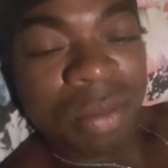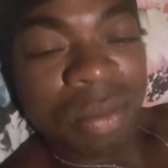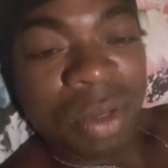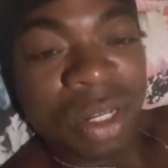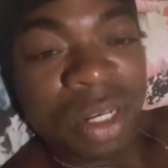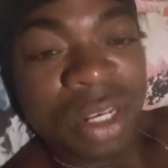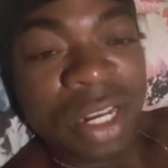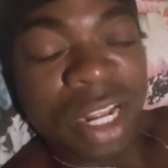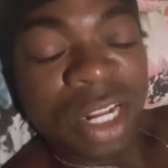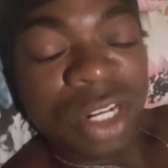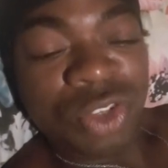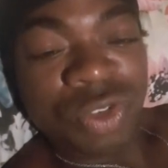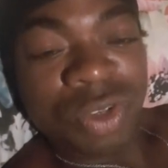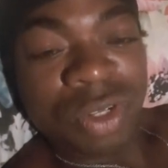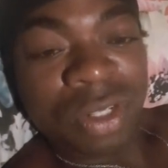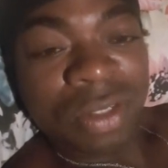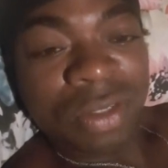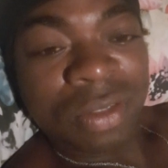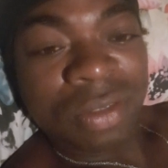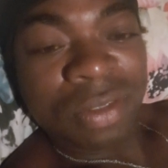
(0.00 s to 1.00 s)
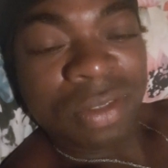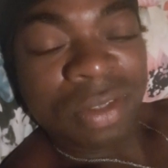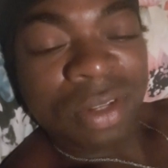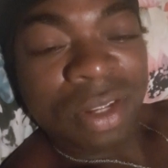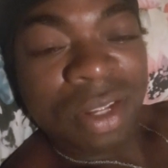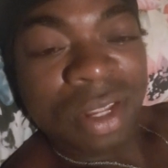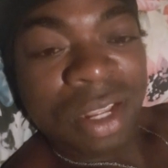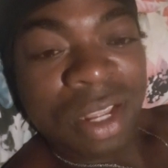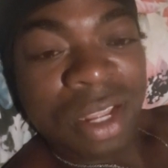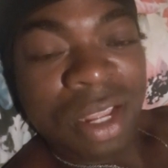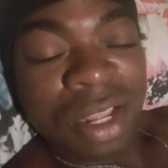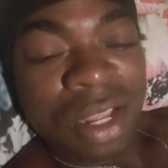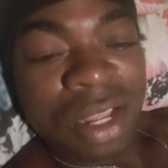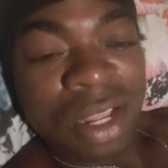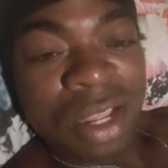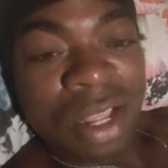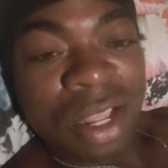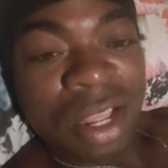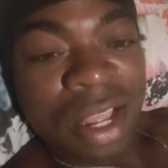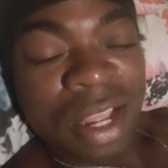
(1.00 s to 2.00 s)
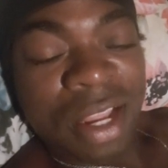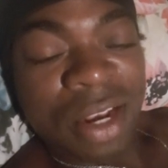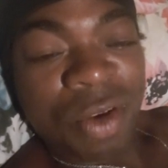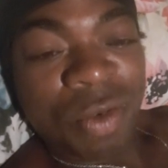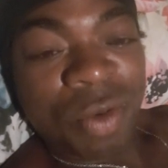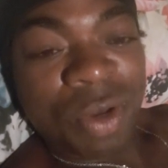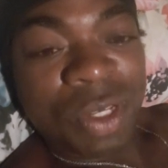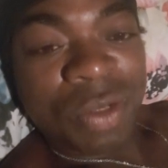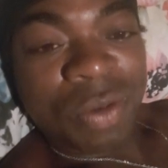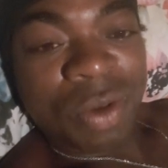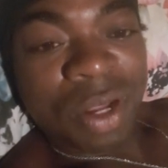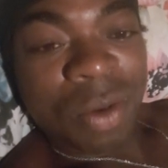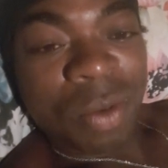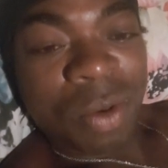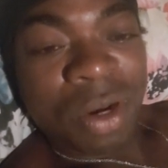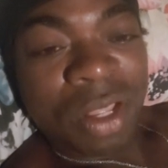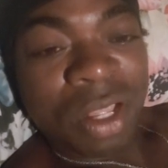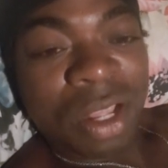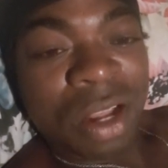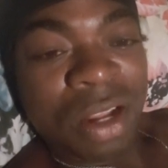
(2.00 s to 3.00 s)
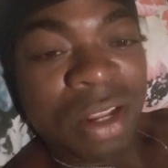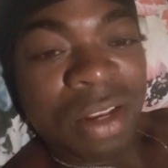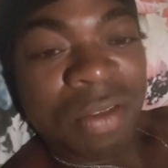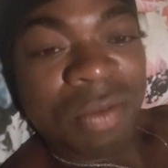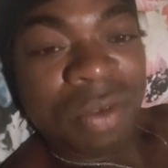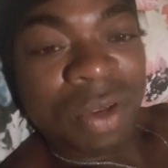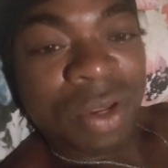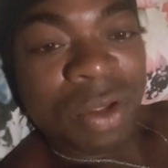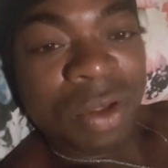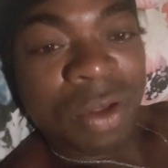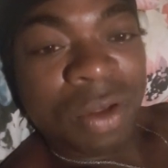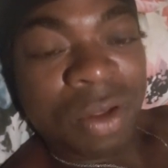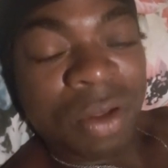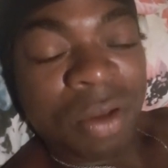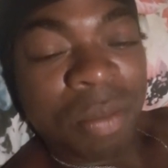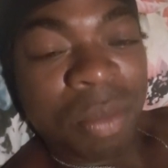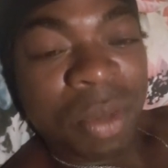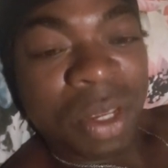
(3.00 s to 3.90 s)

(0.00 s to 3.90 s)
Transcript: Be Natural. And the reason why I want to call the video